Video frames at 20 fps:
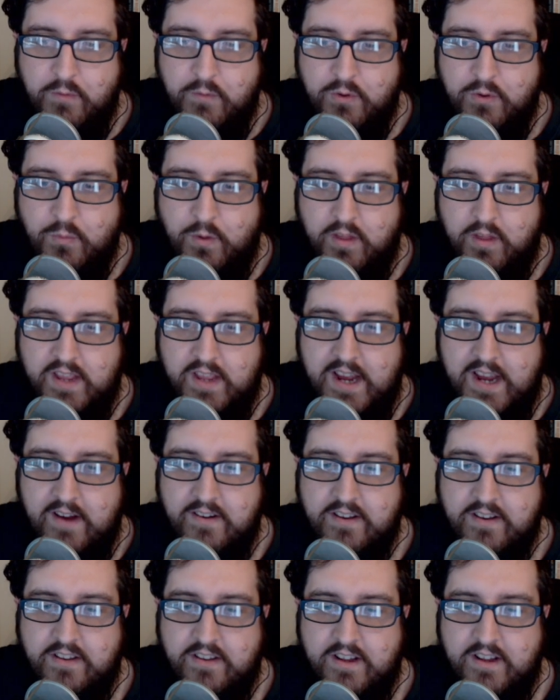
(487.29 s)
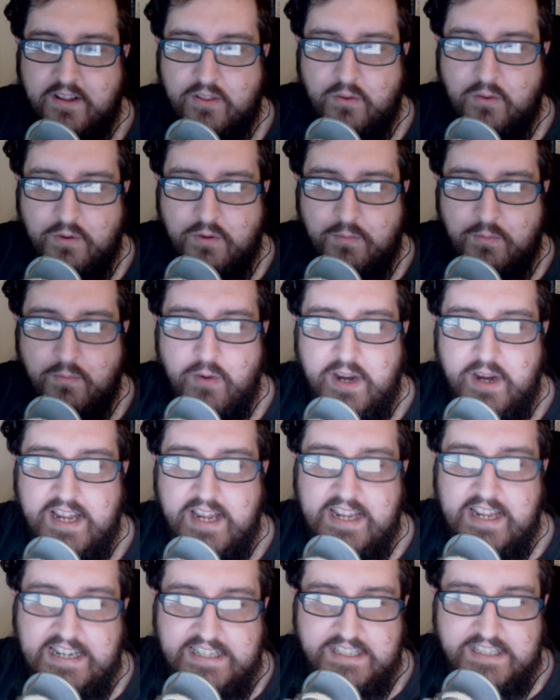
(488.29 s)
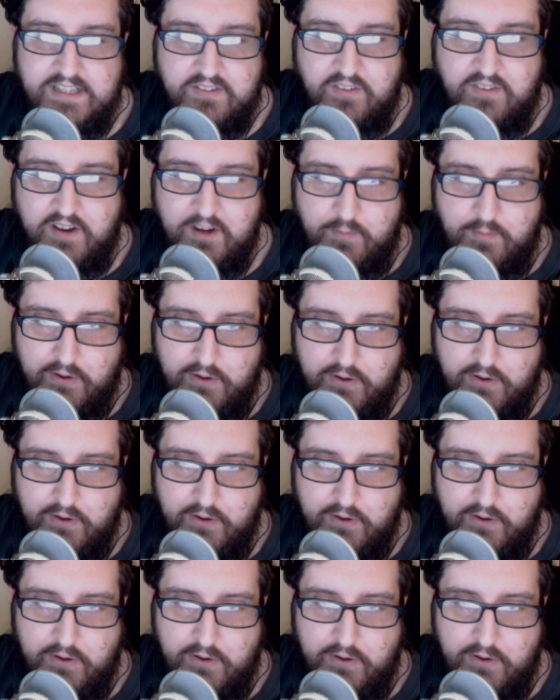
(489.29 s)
one of the characters that I thought was really easy to find a model